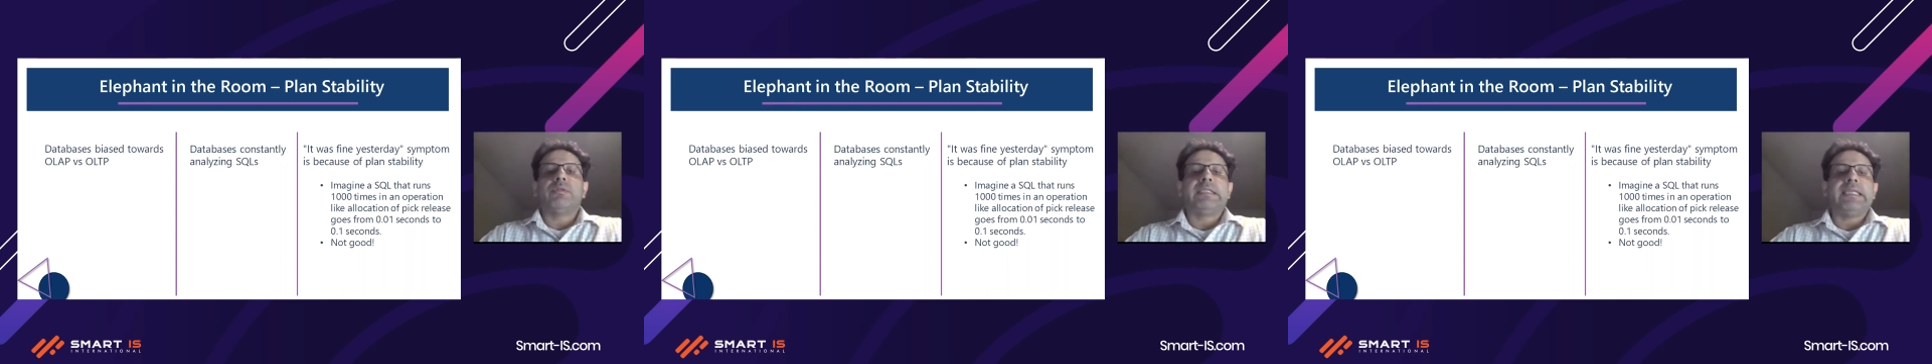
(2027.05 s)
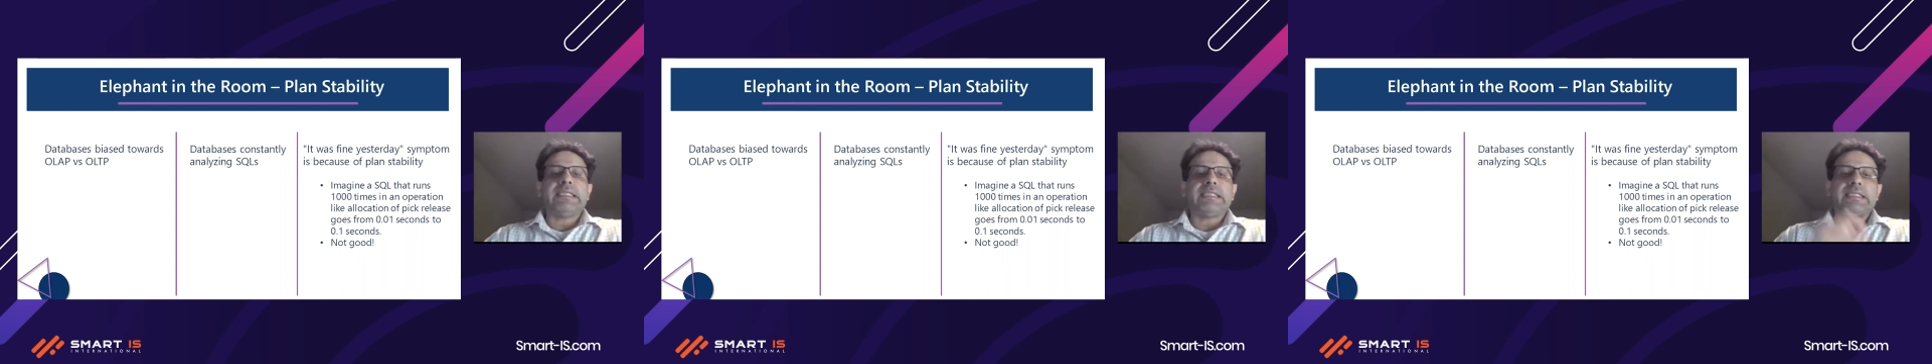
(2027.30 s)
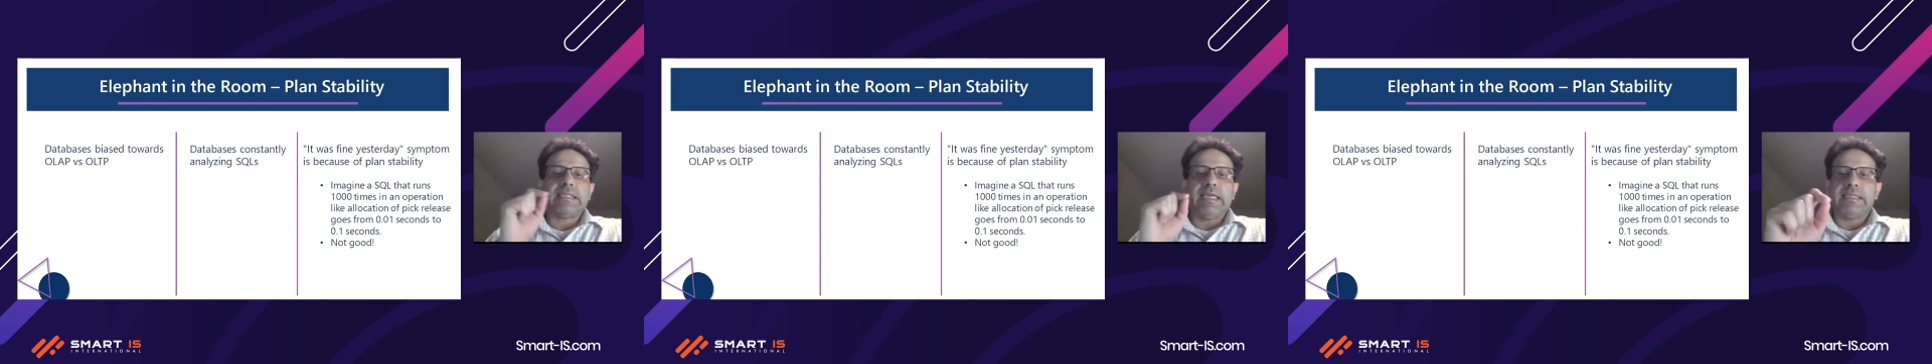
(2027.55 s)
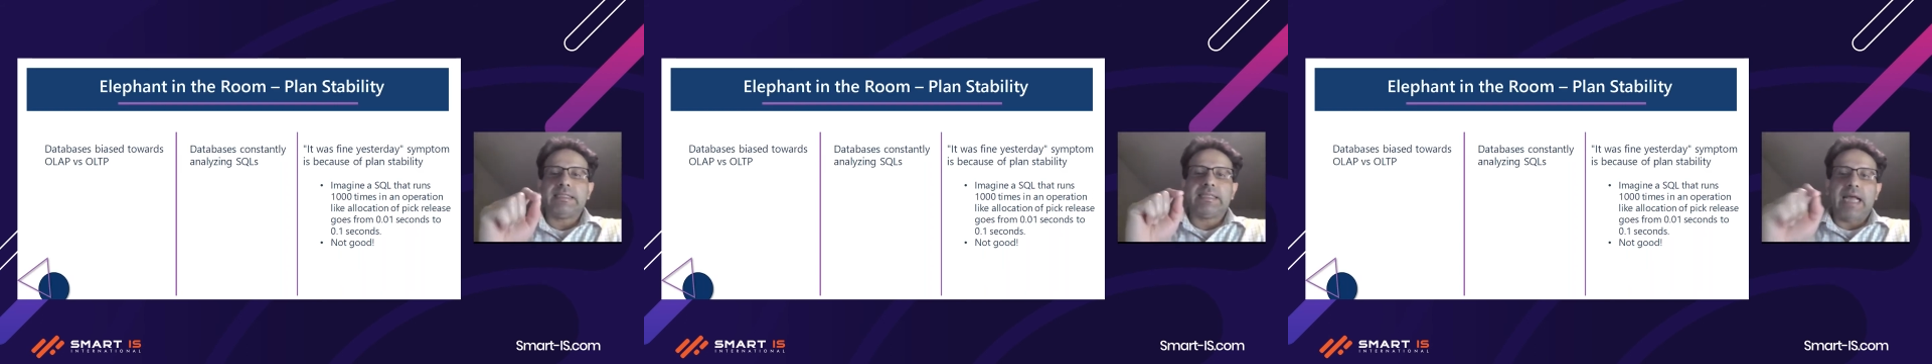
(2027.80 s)
this
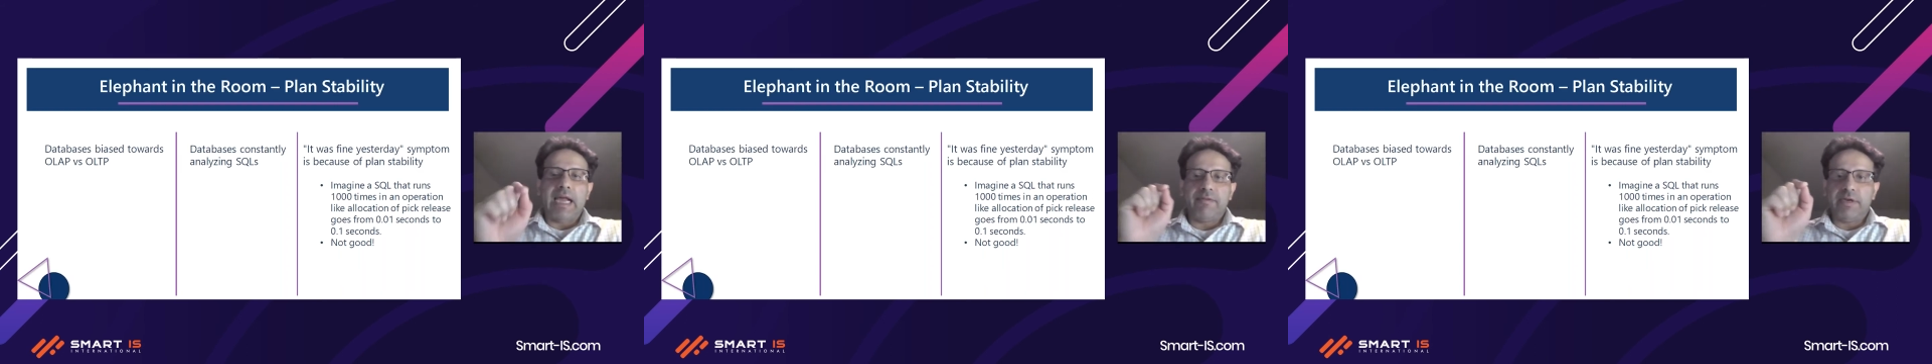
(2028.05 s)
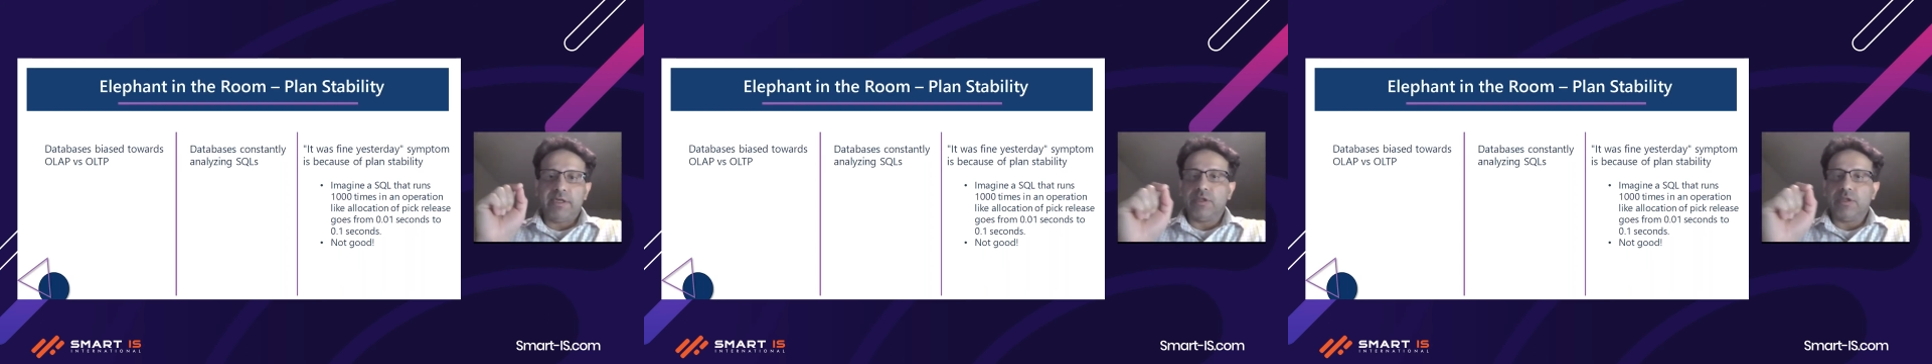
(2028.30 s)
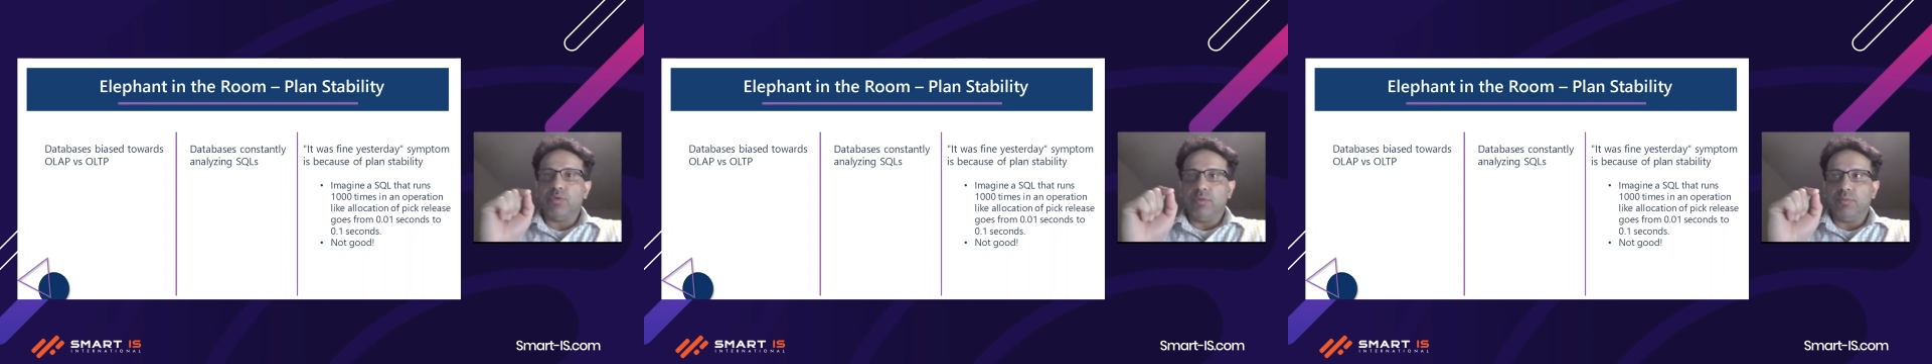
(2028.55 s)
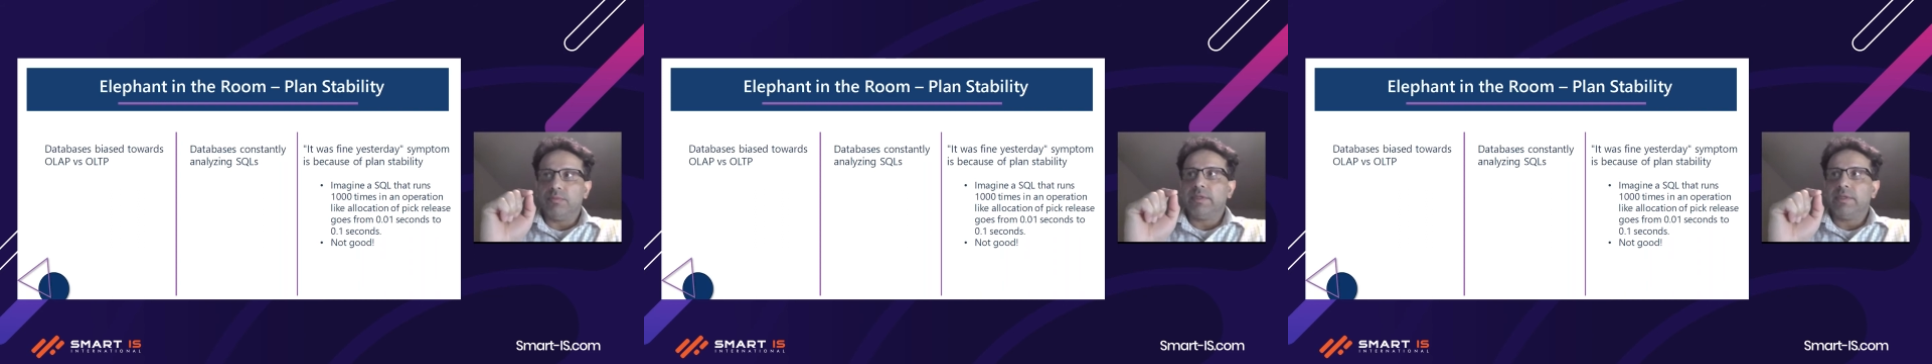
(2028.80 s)
is the elephant in the room,